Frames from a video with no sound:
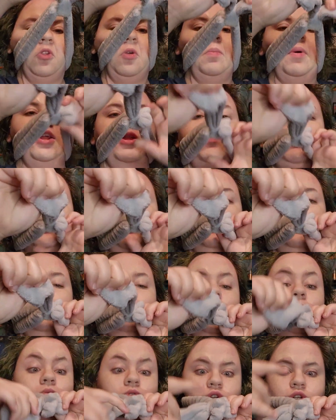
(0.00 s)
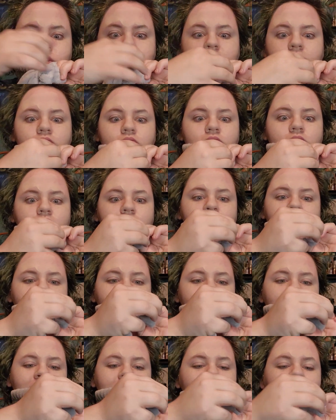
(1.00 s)
it by the bow. Oh shit.
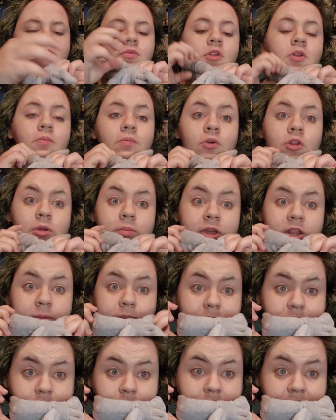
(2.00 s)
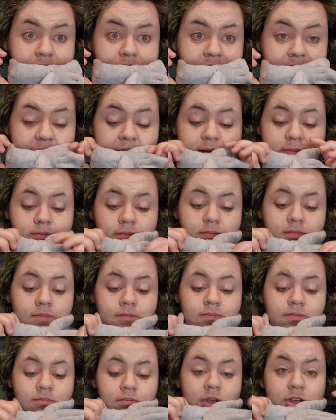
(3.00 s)
Pull it by the bow like that.
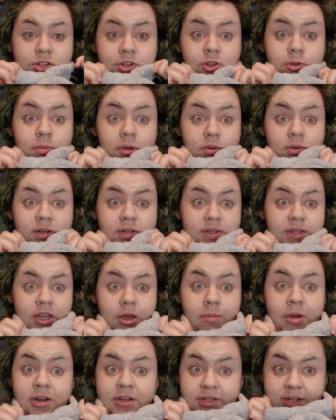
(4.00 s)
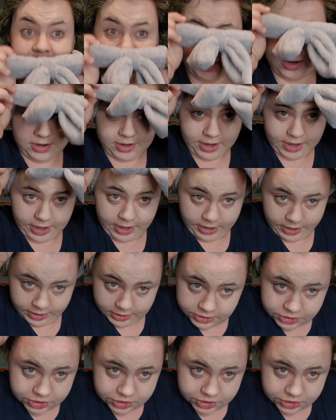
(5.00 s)
Make sure the bow doesn't come undone, and